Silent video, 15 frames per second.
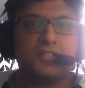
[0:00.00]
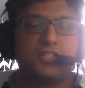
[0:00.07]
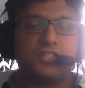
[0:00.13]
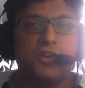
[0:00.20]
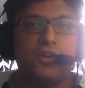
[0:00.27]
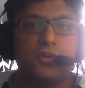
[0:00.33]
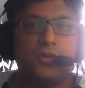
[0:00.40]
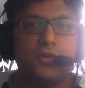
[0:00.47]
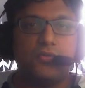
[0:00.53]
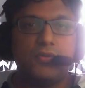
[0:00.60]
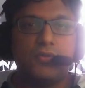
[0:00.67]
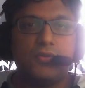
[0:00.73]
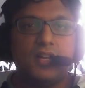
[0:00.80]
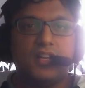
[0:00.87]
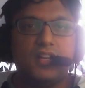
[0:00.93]
So
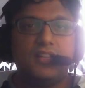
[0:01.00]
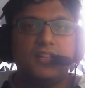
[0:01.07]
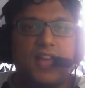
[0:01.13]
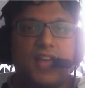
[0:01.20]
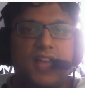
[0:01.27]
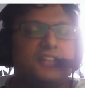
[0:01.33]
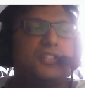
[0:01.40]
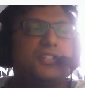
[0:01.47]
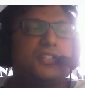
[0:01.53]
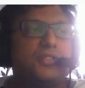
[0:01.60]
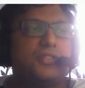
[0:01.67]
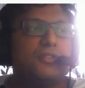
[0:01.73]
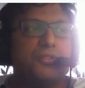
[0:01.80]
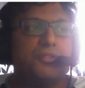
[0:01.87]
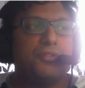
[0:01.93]
that's
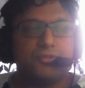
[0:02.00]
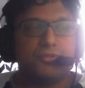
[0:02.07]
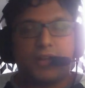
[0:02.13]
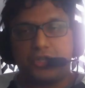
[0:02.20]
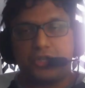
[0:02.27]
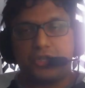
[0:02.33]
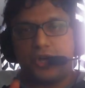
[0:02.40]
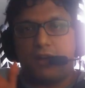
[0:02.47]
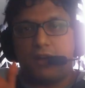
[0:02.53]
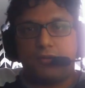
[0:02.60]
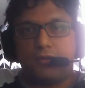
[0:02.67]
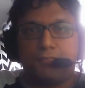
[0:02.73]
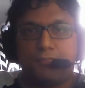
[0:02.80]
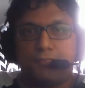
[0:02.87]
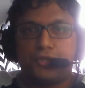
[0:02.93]
the direction I would
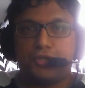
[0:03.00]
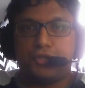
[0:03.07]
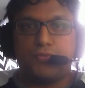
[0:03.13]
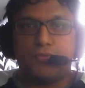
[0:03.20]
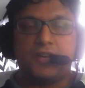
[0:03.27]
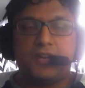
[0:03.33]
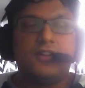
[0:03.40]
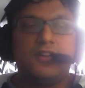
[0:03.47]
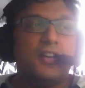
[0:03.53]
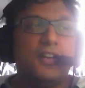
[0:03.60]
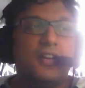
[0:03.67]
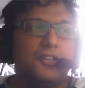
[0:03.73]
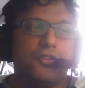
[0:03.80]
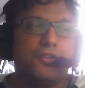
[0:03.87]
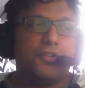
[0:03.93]
push you in.
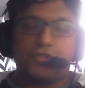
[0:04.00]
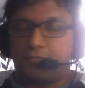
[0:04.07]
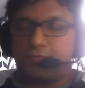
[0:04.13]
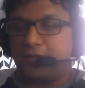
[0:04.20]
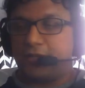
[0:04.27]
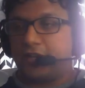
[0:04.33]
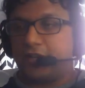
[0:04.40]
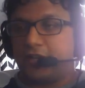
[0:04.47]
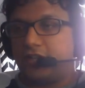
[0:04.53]
Don't just be like,